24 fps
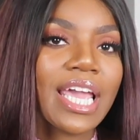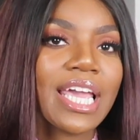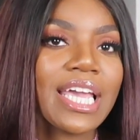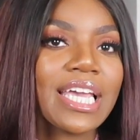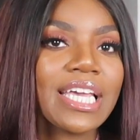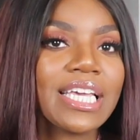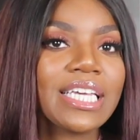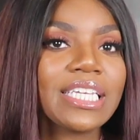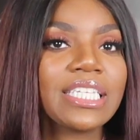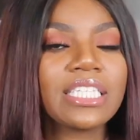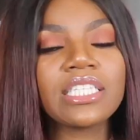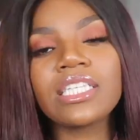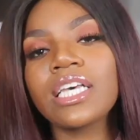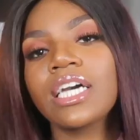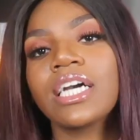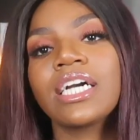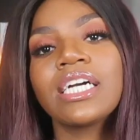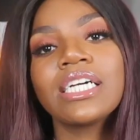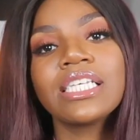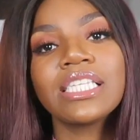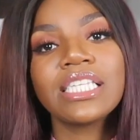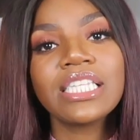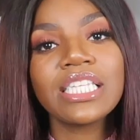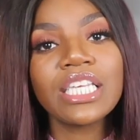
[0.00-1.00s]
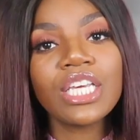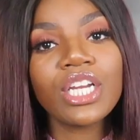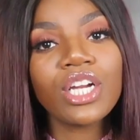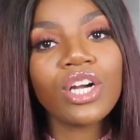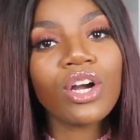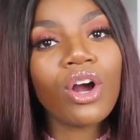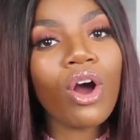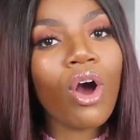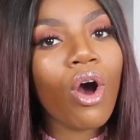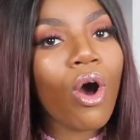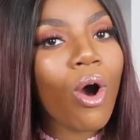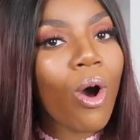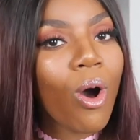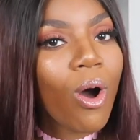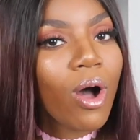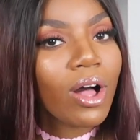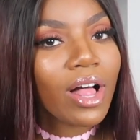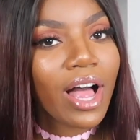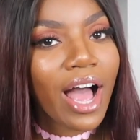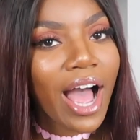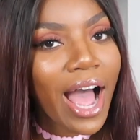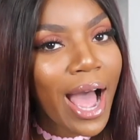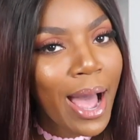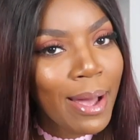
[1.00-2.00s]
is consider
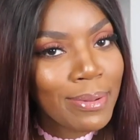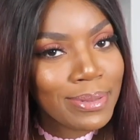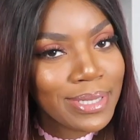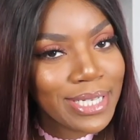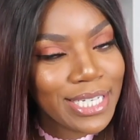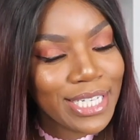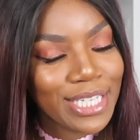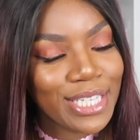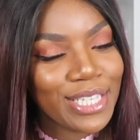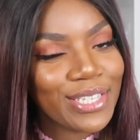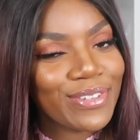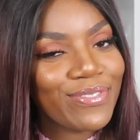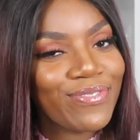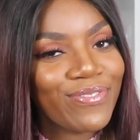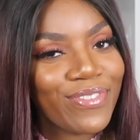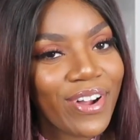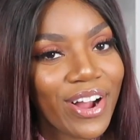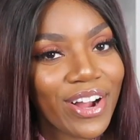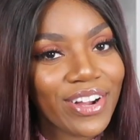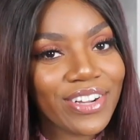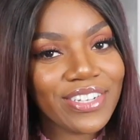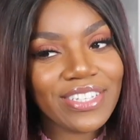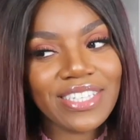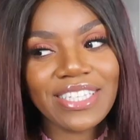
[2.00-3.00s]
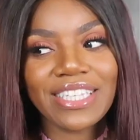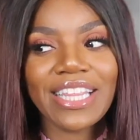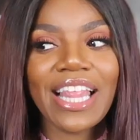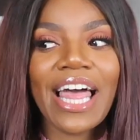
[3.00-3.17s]
all options first.